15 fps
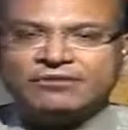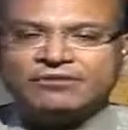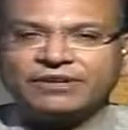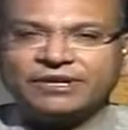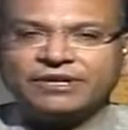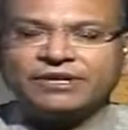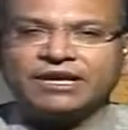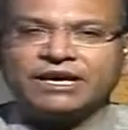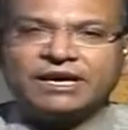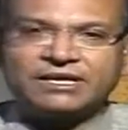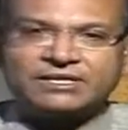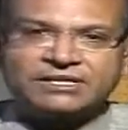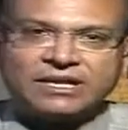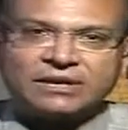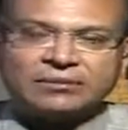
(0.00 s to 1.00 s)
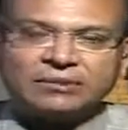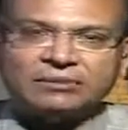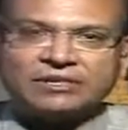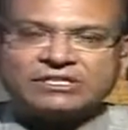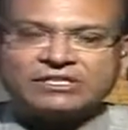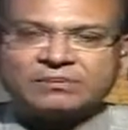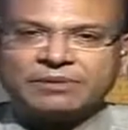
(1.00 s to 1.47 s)
with a stable
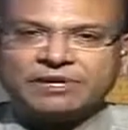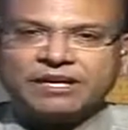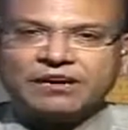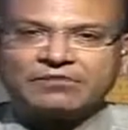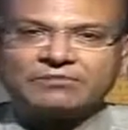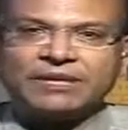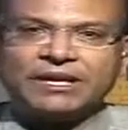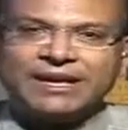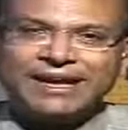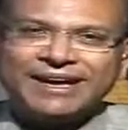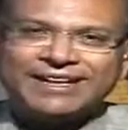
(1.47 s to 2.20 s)
BJP government,